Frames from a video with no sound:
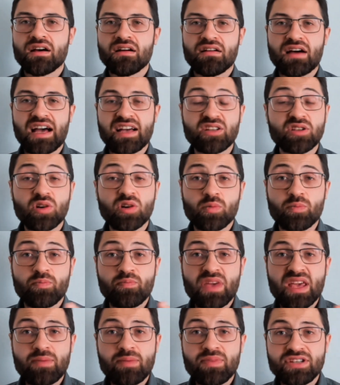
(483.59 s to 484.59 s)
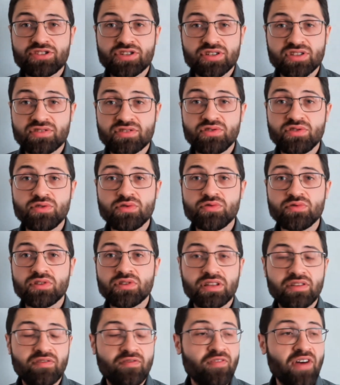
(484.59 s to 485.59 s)
I know, maybe just
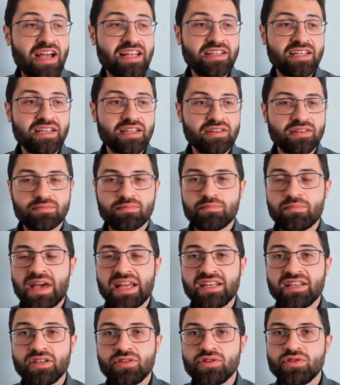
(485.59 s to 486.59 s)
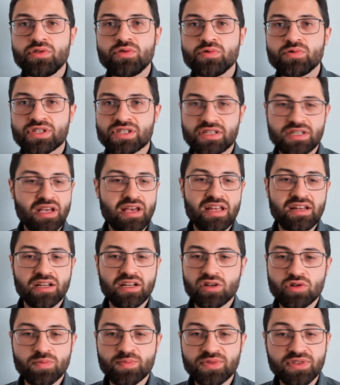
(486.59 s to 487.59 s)
finding many news in a
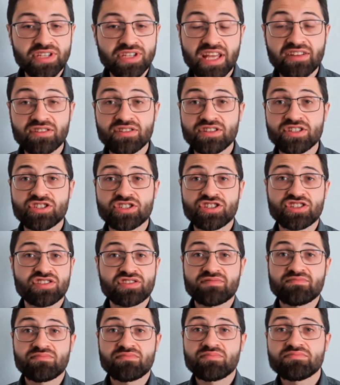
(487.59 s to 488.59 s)
group together is just